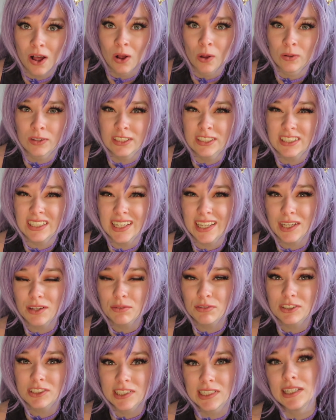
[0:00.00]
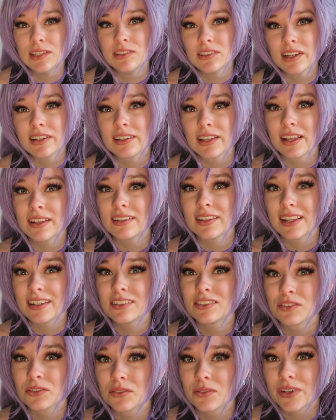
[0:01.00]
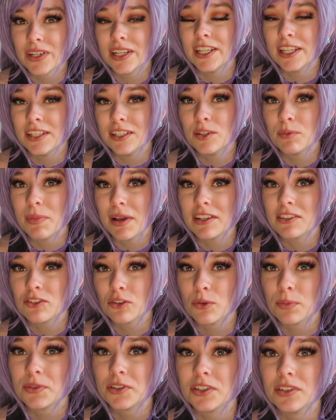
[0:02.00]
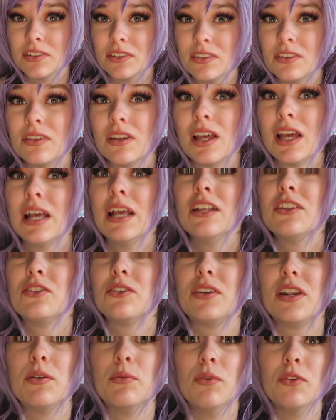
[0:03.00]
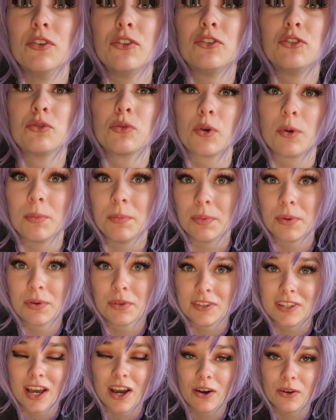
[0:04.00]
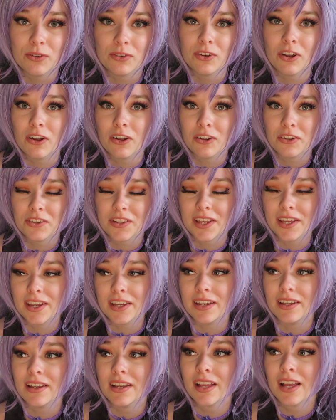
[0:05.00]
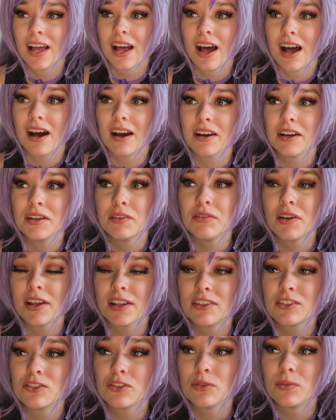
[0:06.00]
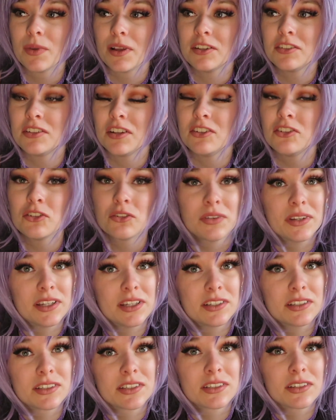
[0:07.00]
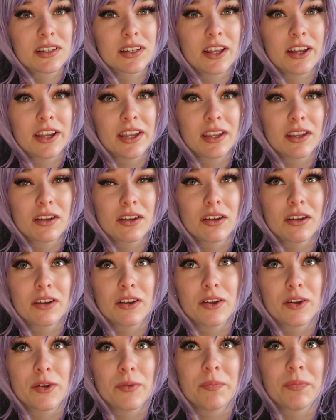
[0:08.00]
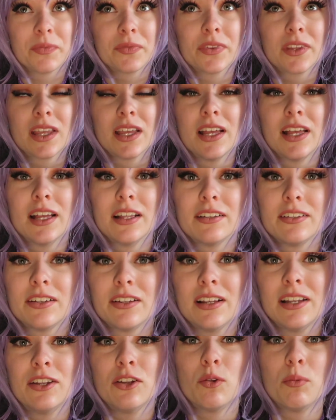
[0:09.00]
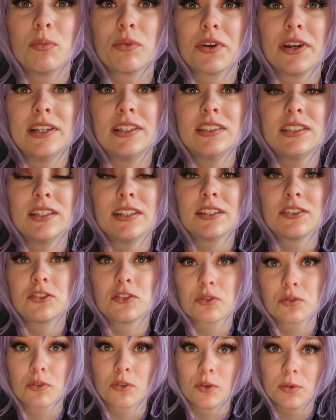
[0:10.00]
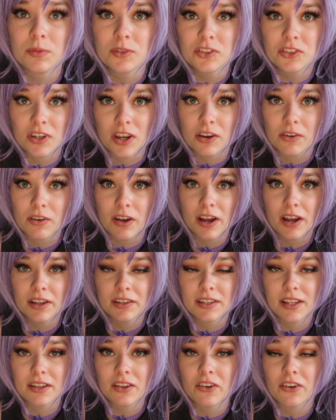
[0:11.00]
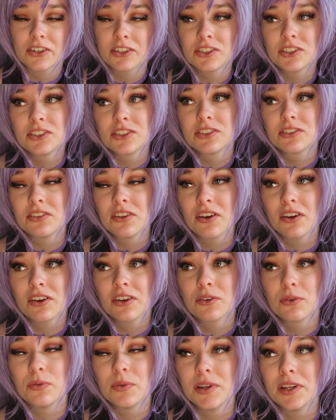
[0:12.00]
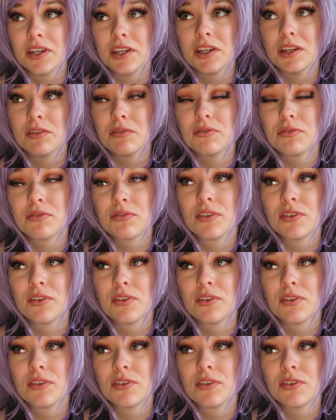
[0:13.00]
honestly for sleeves like that, that's really the best option, so they won't drop down all day. I've had some accessories like the little bracelets from Sarah that are stuck with